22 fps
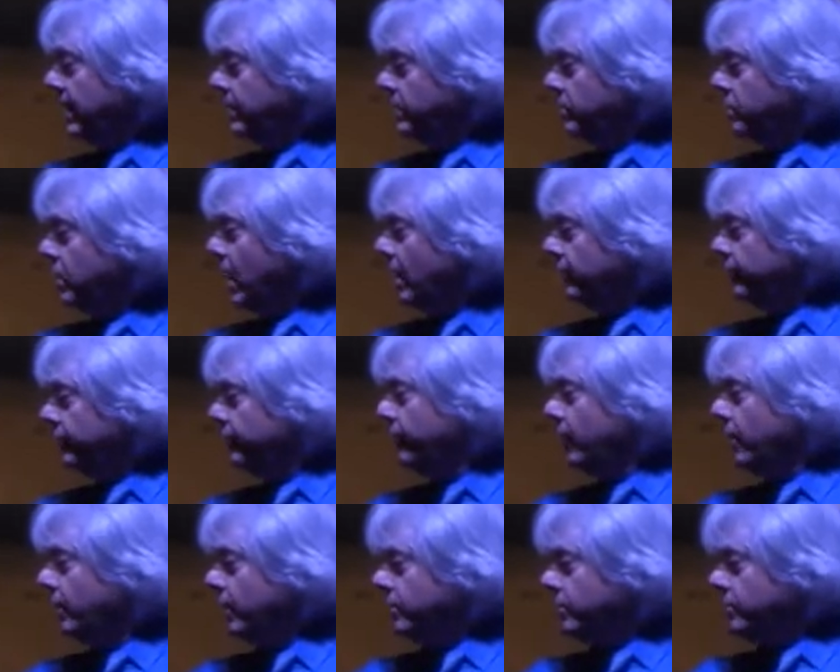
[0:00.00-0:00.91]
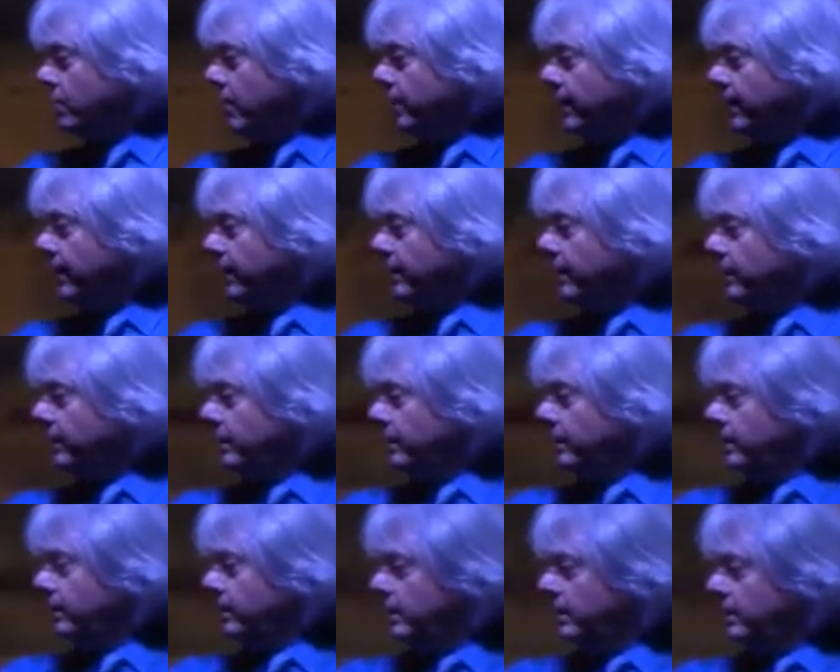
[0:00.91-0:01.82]
a soft focus on the
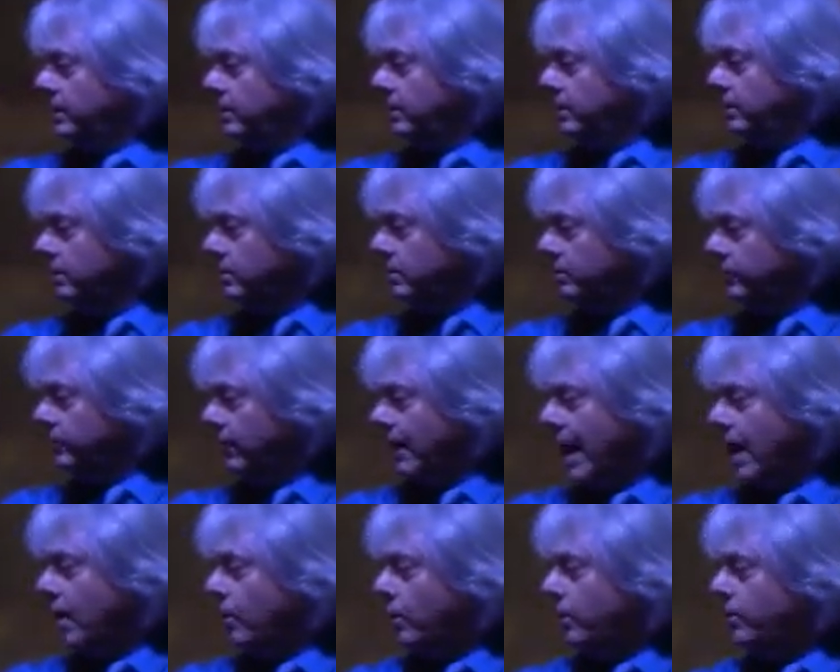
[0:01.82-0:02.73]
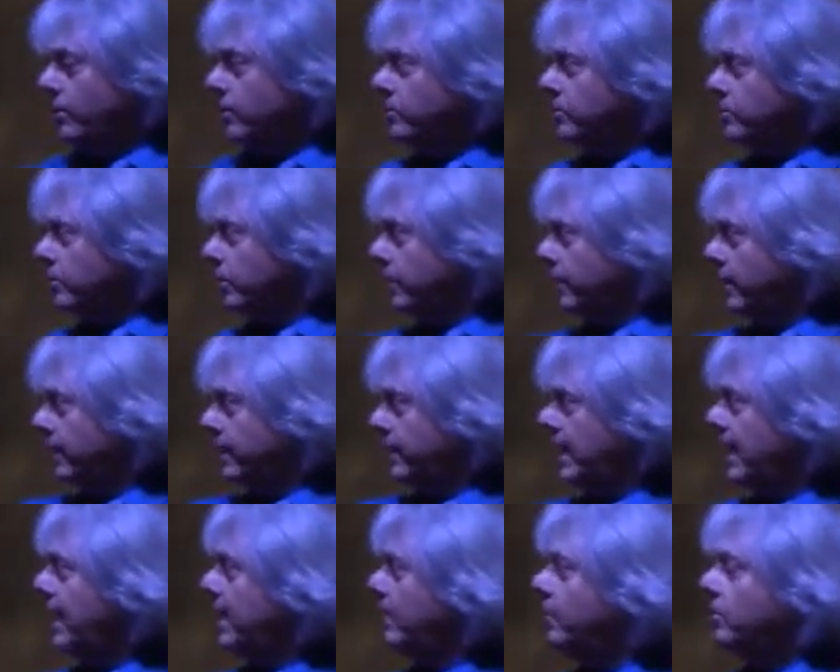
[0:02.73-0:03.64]
flowers or the
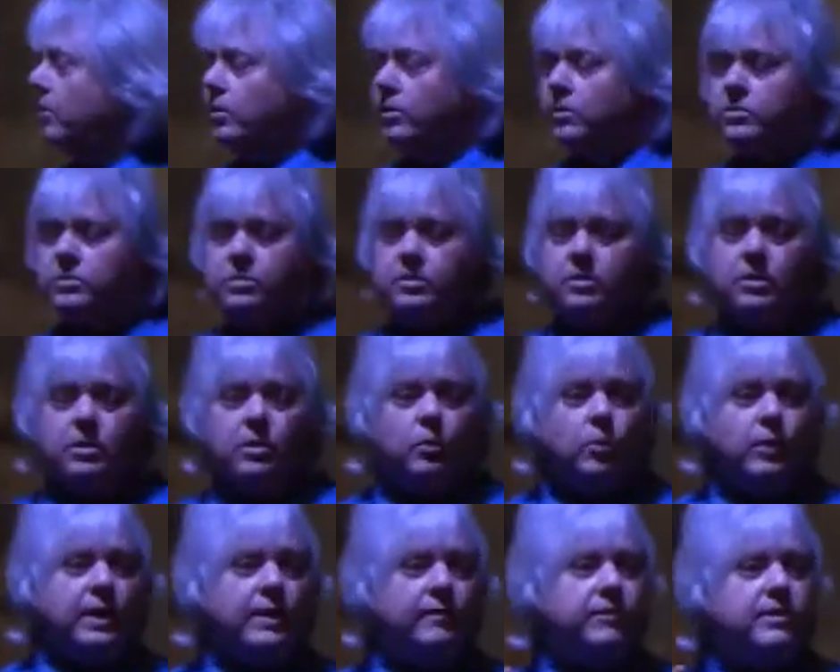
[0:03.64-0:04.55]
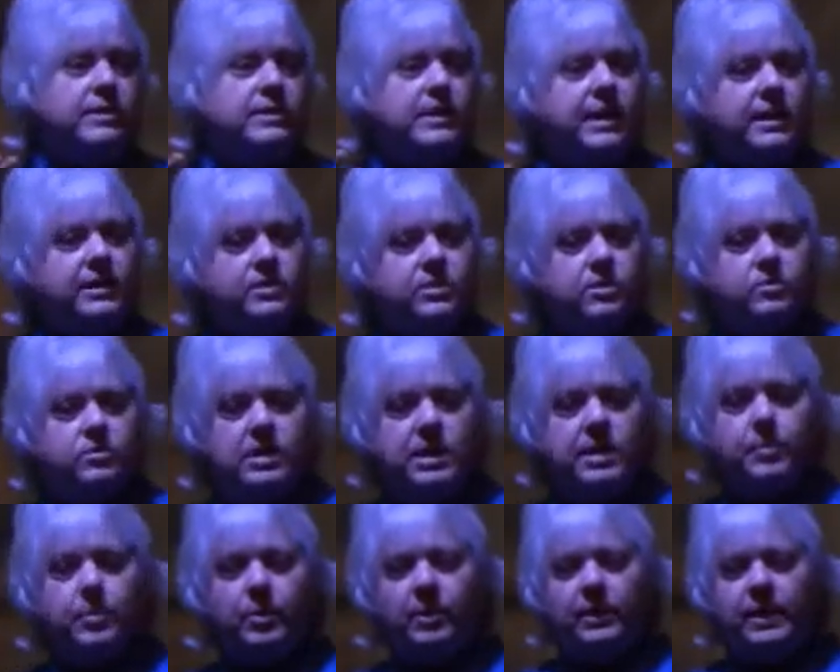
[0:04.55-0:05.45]
candles, whatever takes you
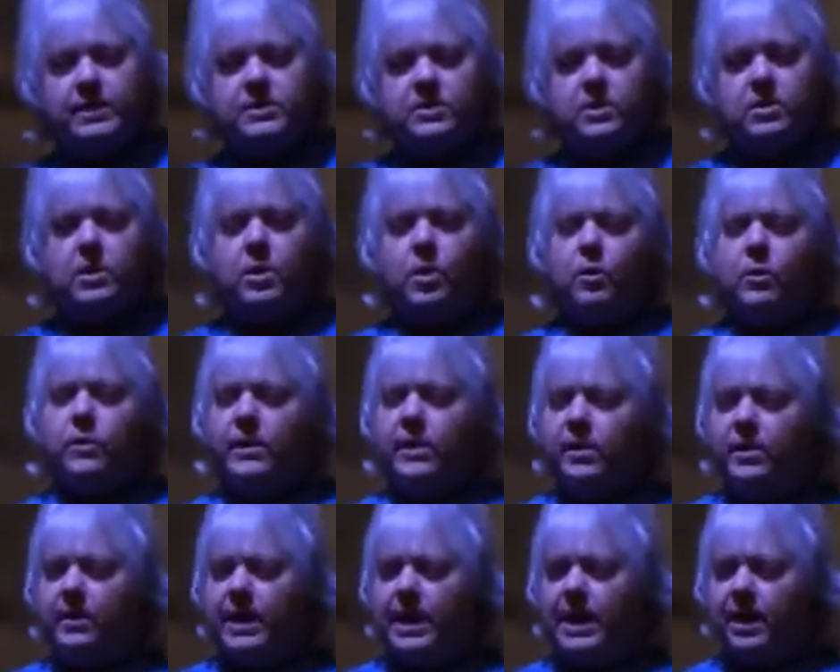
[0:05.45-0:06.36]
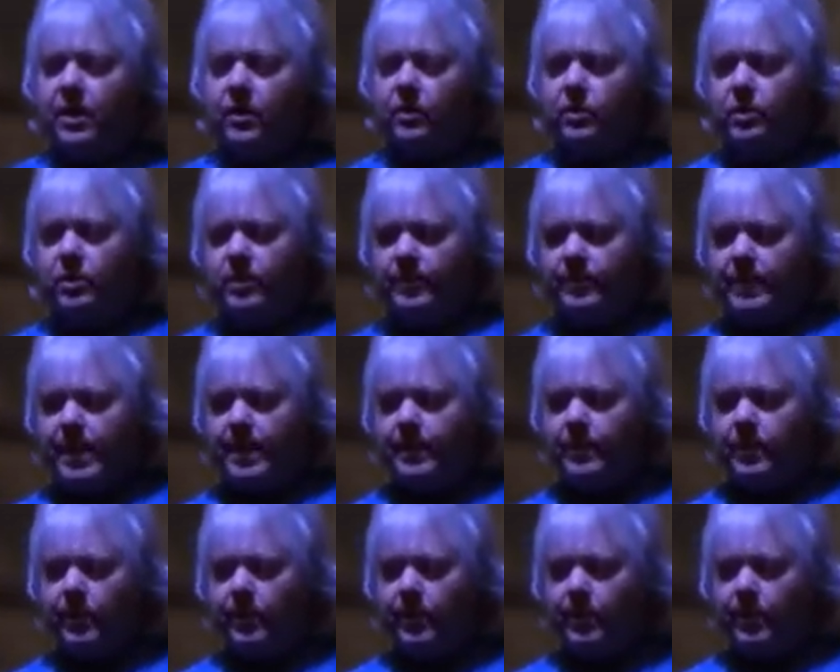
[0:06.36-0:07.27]
deeper, let's go there now and
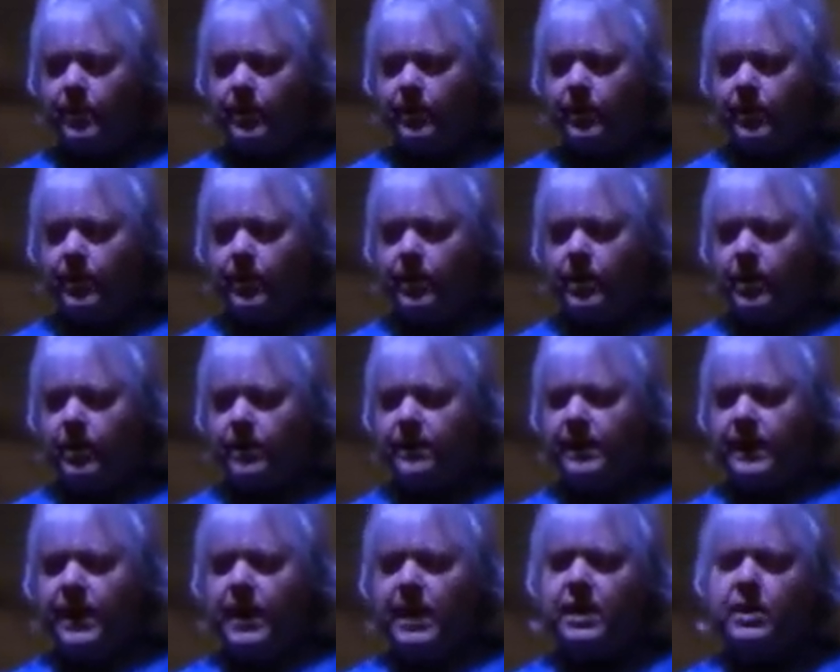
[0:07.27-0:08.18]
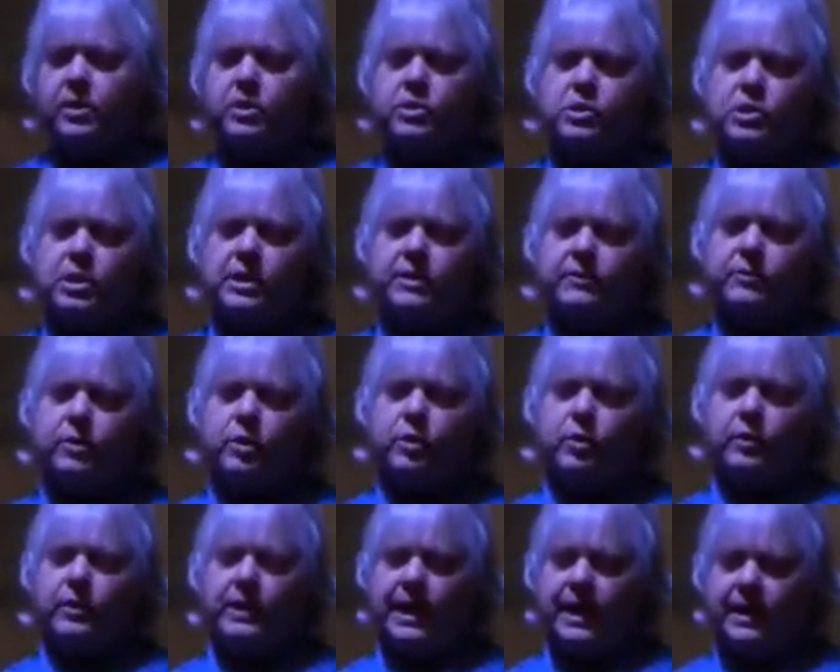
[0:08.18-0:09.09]
remember the energy of
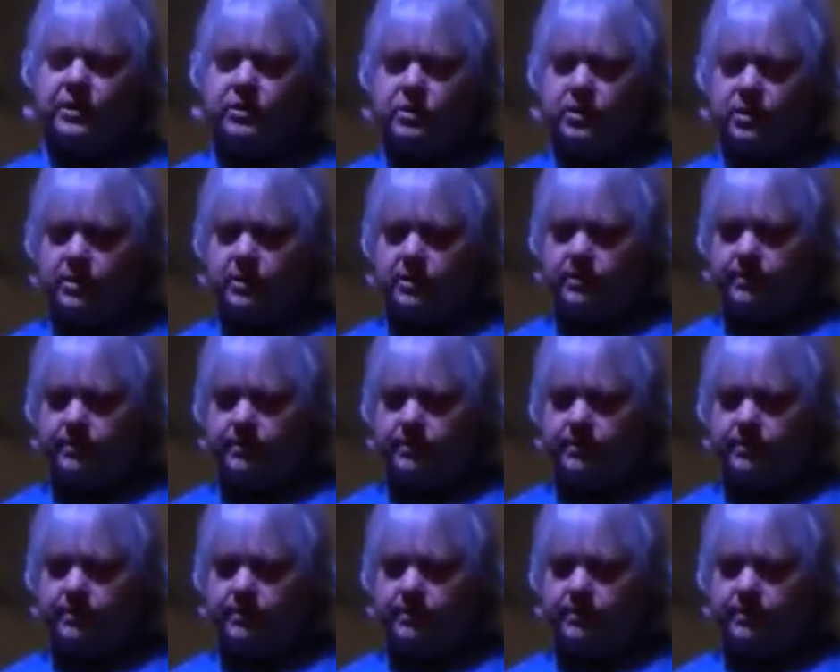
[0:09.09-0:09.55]
creation.